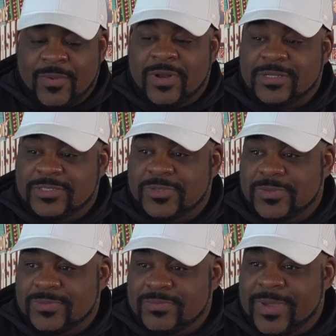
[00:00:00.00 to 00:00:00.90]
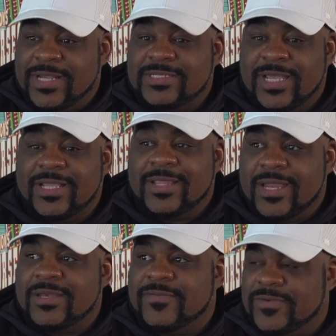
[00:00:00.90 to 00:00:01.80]
I wanted to maintain
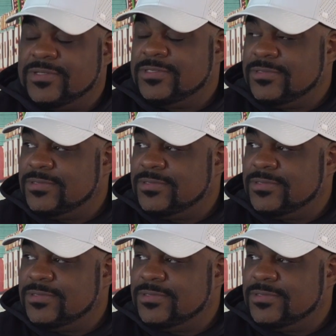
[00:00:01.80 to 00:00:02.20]
that difference.